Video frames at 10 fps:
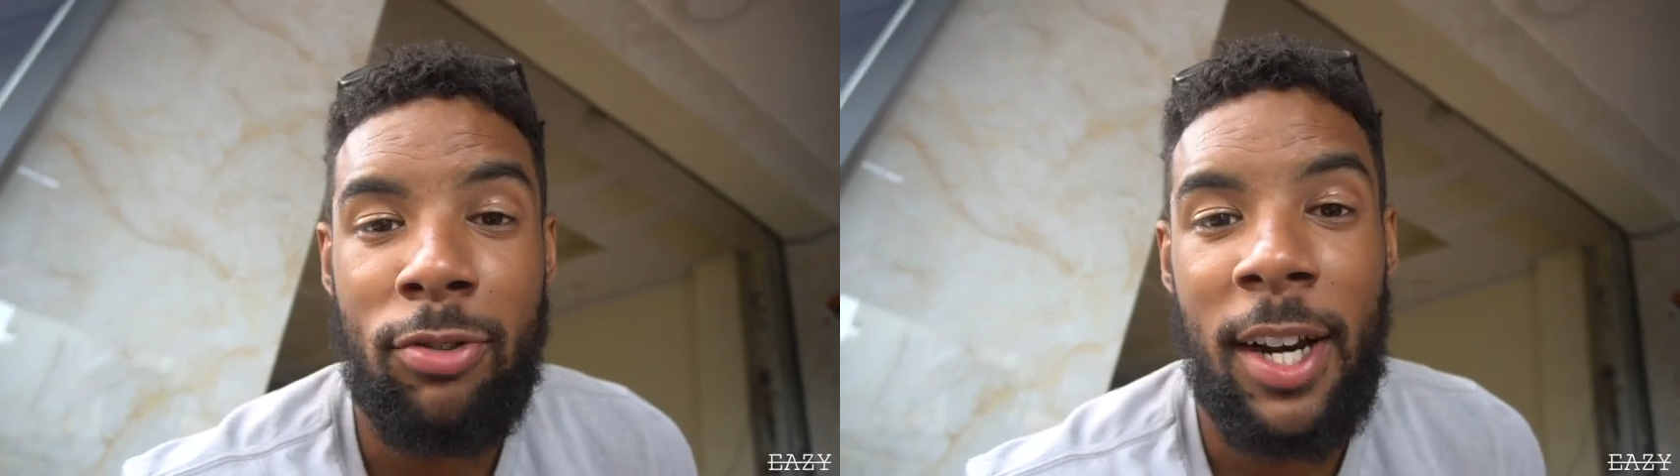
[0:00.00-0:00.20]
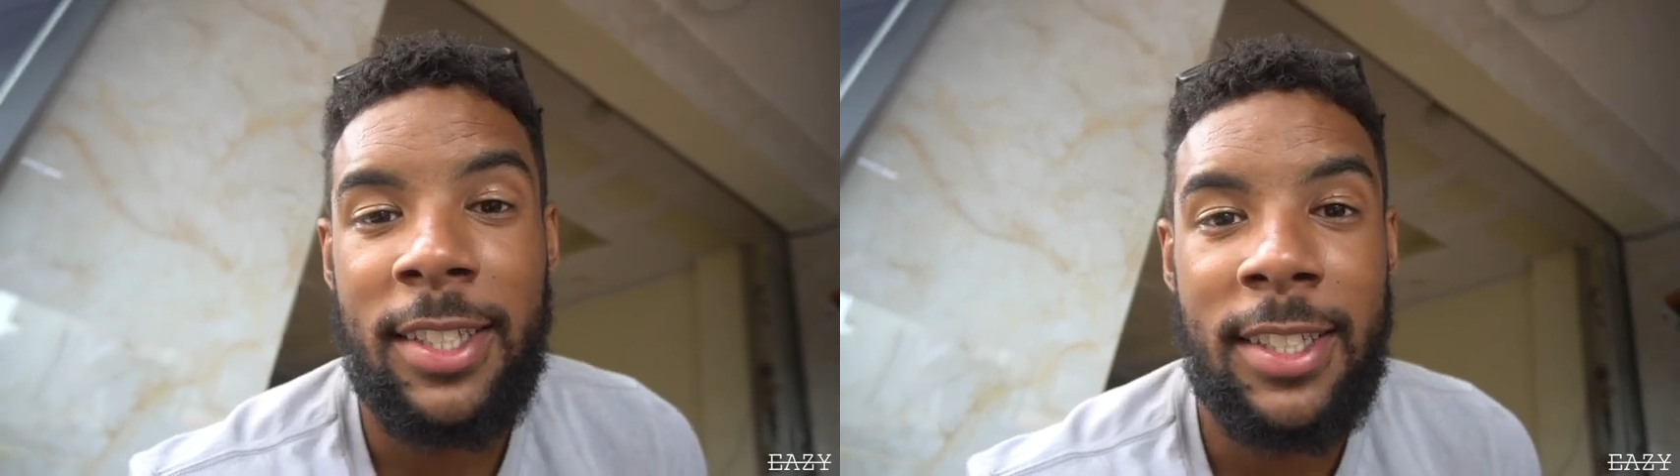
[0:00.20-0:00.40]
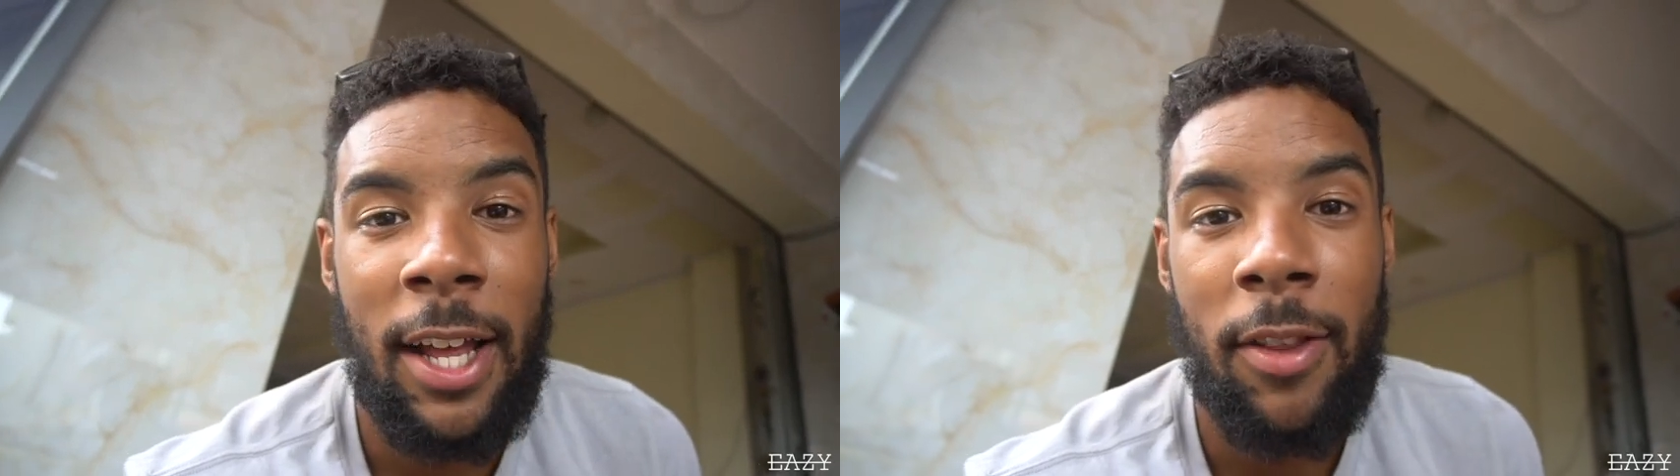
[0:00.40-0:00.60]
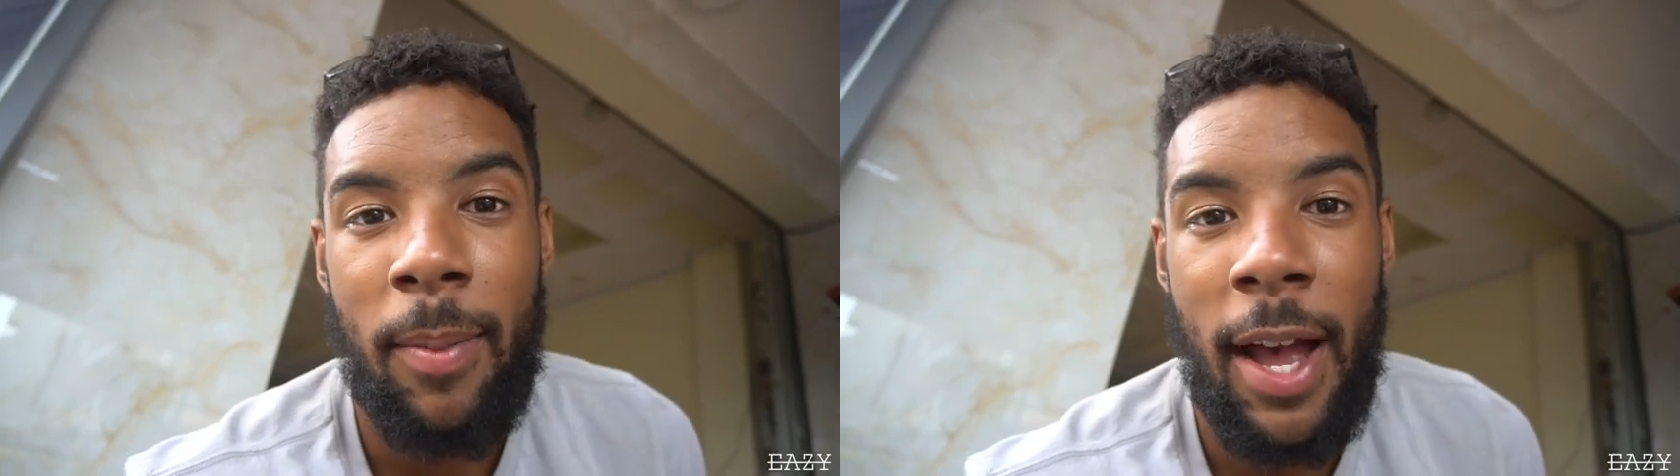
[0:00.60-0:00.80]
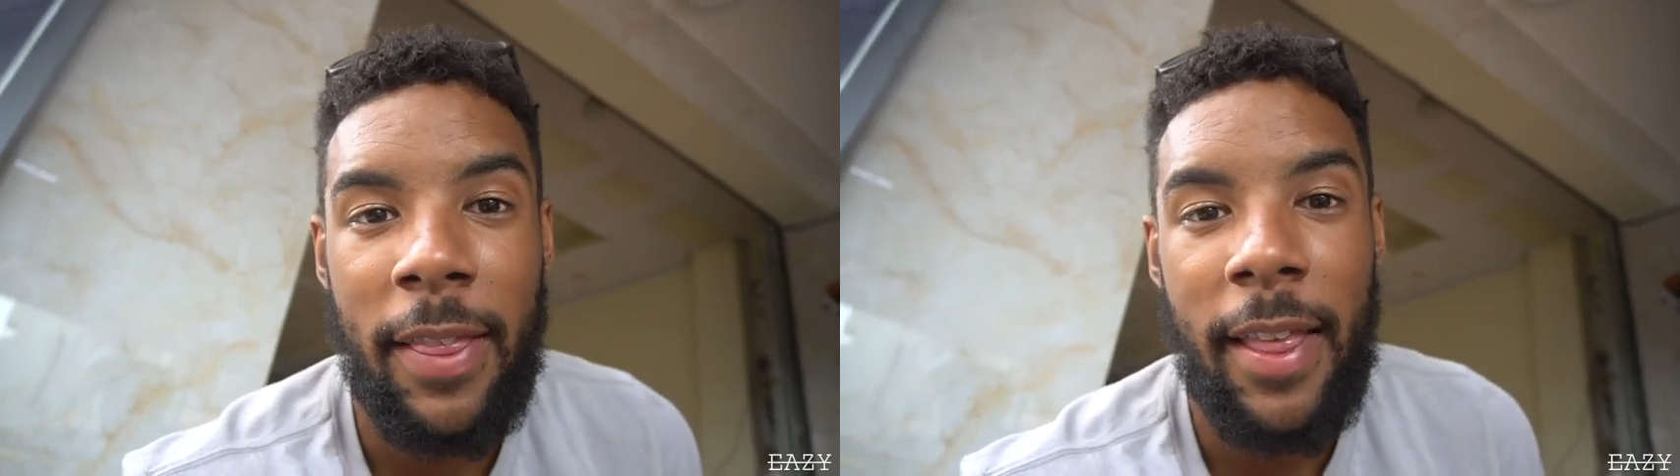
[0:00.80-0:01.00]
try and sell the
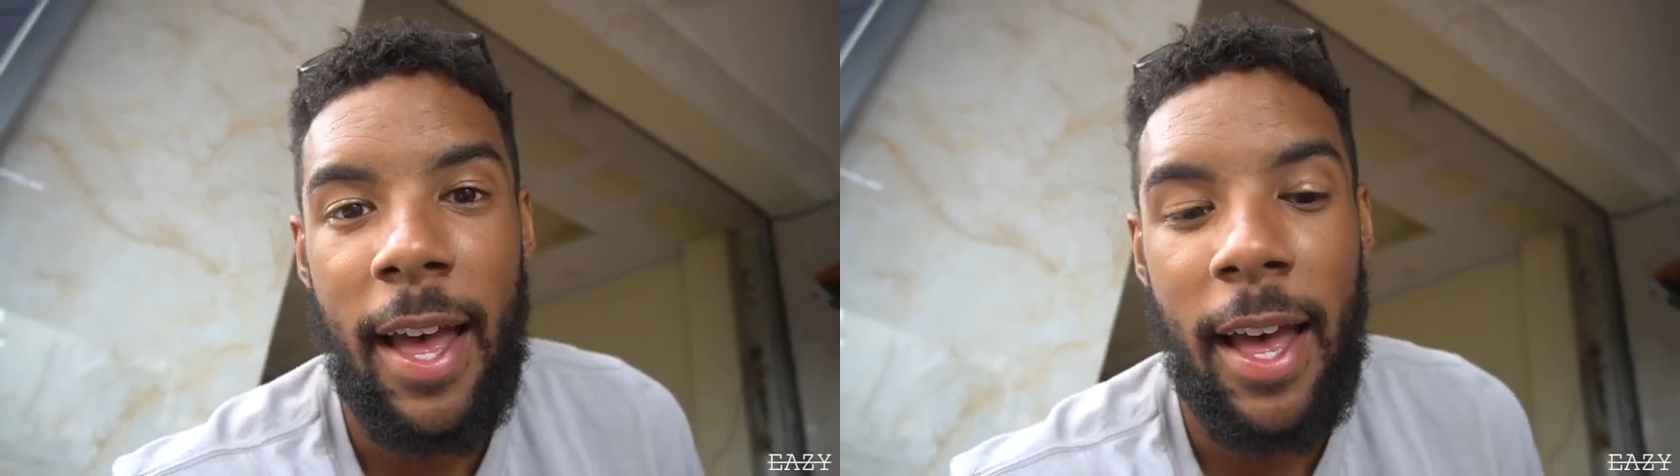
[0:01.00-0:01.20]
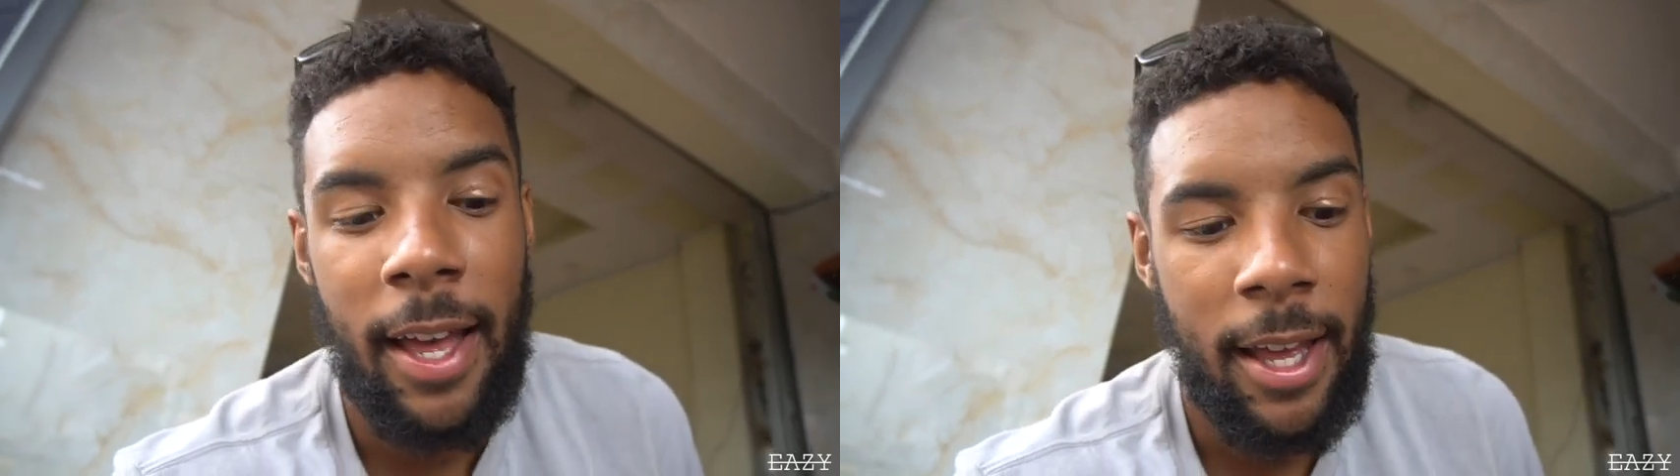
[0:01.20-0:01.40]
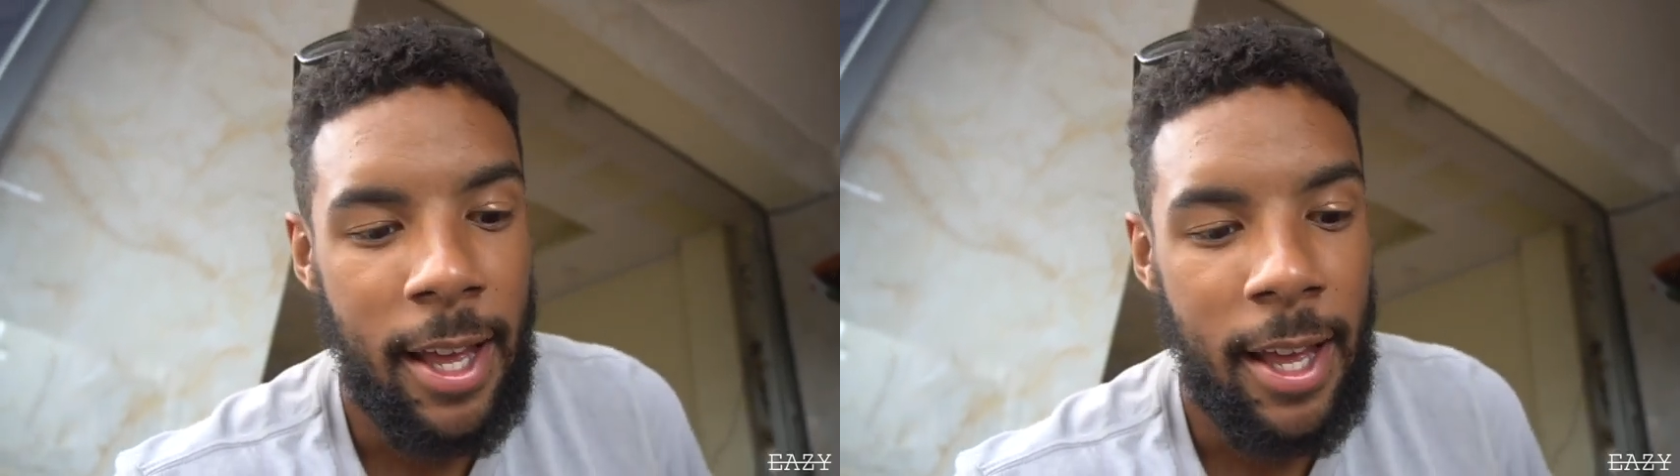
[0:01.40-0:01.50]
bike there